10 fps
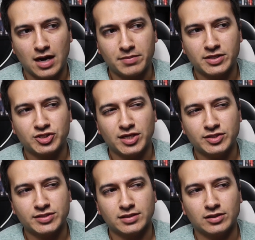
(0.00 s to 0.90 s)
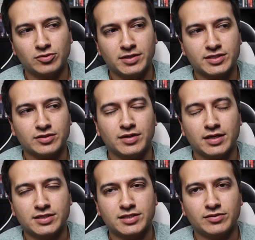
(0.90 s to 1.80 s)
I'm going to change this a little bit. So
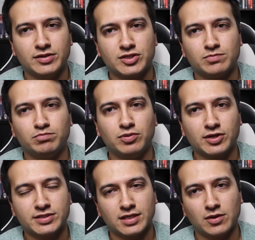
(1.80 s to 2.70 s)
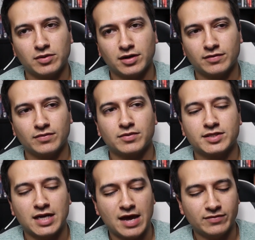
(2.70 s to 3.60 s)
not necessarily just books that I want to...
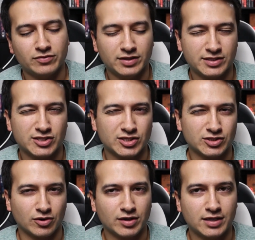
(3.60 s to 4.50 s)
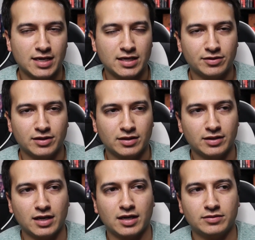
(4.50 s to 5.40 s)
Because I haven't really started anything
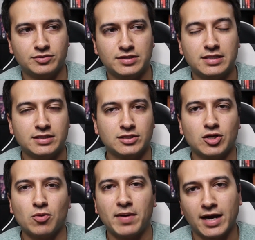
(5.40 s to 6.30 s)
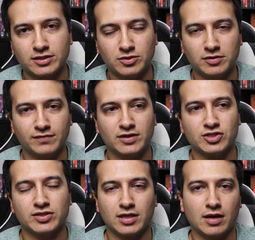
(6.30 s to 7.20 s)
that I need to go back to and
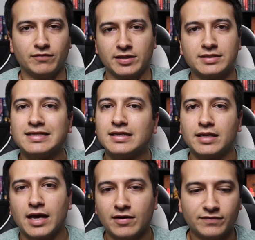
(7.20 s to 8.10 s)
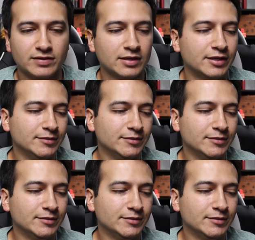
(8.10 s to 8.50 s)
finish that I've, like, D N F'd.